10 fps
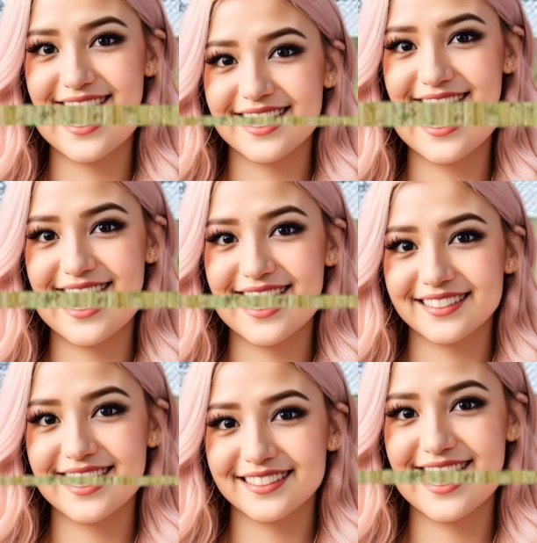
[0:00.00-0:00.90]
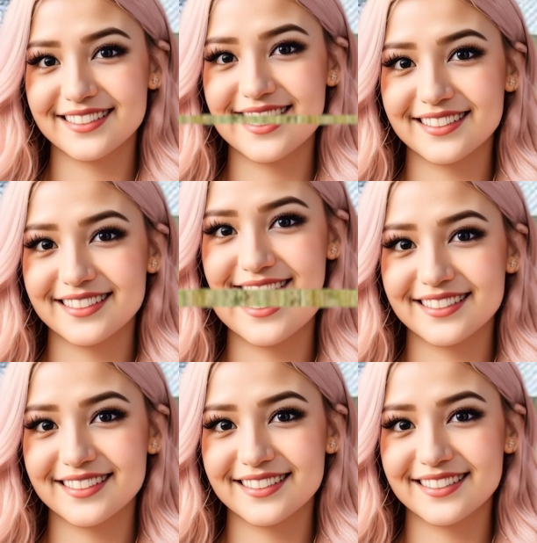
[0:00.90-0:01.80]
remaining patch of leaves on
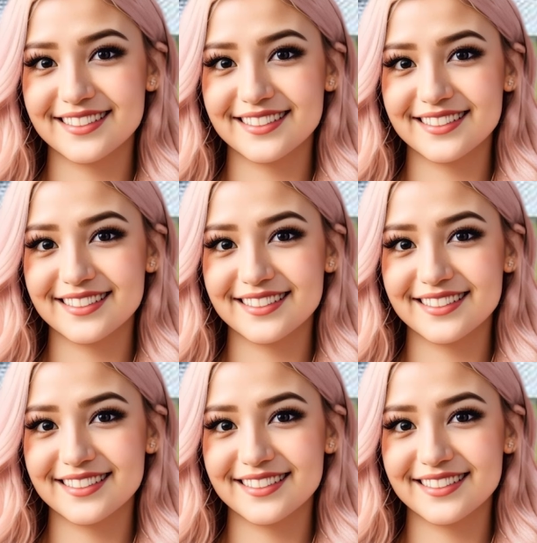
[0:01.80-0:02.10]
this tree.